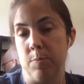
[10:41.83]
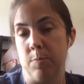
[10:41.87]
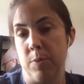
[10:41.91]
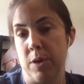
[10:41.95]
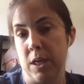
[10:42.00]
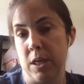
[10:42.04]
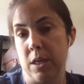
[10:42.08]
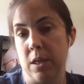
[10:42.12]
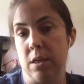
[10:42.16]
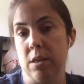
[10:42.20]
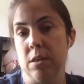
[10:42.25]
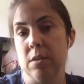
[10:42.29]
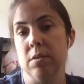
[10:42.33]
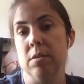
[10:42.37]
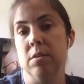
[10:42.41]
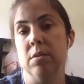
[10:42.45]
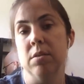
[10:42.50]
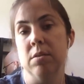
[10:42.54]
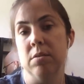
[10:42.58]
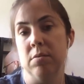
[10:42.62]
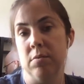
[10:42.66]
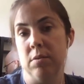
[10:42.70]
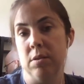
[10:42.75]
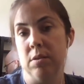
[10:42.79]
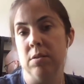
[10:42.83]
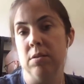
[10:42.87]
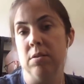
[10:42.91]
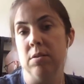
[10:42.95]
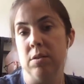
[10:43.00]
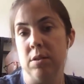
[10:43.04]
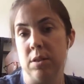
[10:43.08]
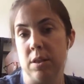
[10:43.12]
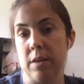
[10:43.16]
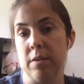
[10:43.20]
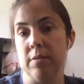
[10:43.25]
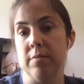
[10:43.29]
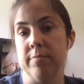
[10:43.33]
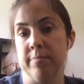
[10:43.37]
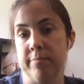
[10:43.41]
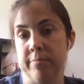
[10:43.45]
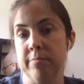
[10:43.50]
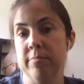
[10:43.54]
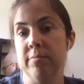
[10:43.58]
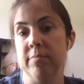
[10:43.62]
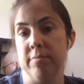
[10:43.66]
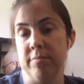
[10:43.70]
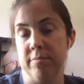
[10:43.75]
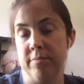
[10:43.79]
big. So,
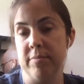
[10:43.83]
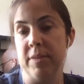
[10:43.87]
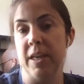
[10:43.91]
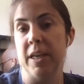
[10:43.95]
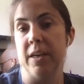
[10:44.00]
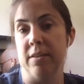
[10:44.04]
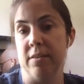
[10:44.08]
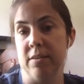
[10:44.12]
yeah.